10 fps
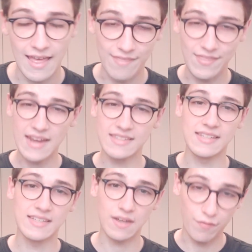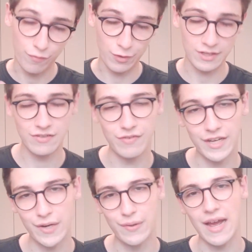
That is it for this video,